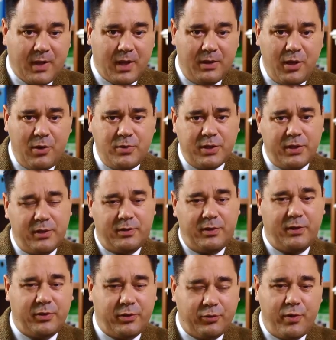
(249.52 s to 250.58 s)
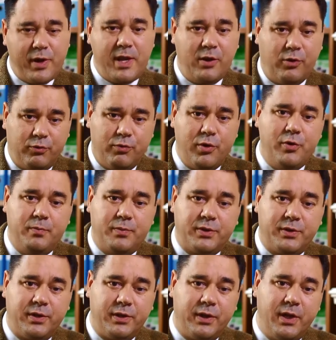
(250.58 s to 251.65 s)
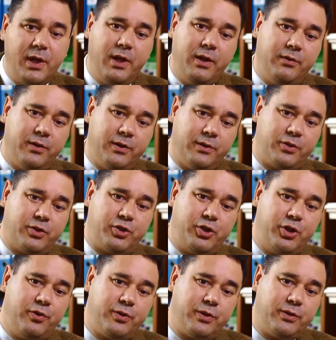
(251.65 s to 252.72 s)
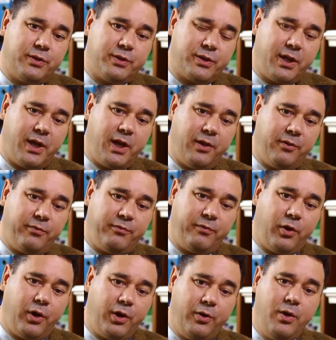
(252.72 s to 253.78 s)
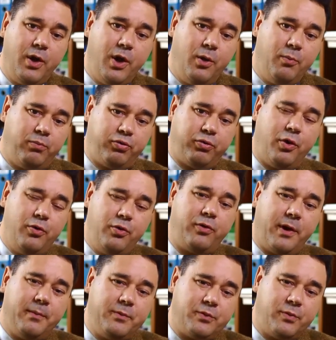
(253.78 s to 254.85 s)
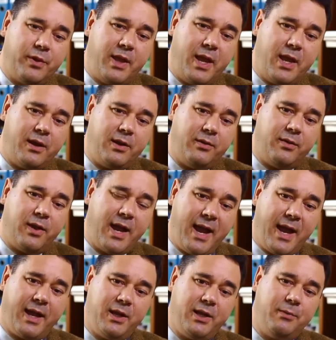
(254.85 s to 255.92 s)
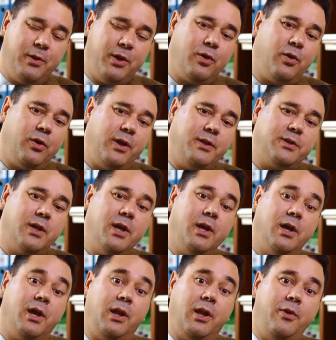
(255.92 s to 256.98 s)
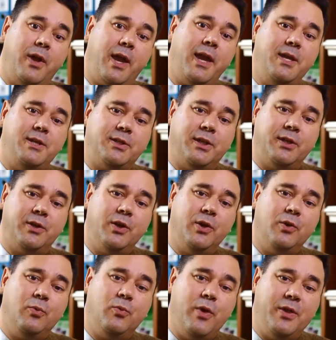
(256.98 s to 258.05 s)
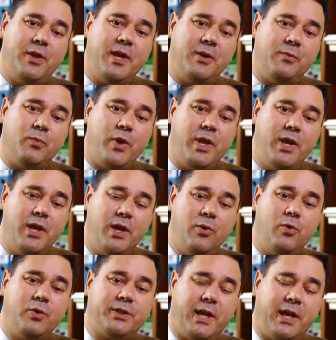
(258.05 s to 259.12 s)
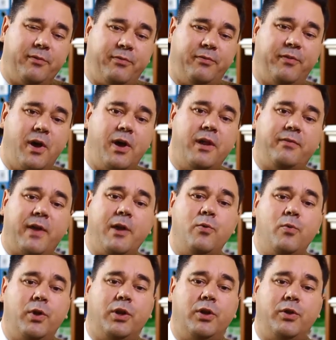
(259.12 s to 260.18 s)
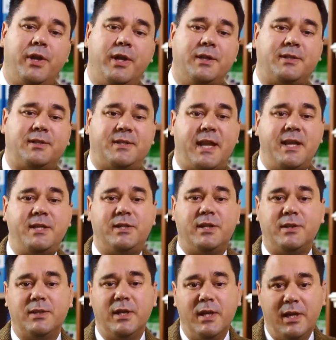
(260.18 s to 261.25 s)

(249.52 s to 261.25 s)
And those are the three groups that students follow programs within and the academic colleagues are located within. We also have five outward-looking centres.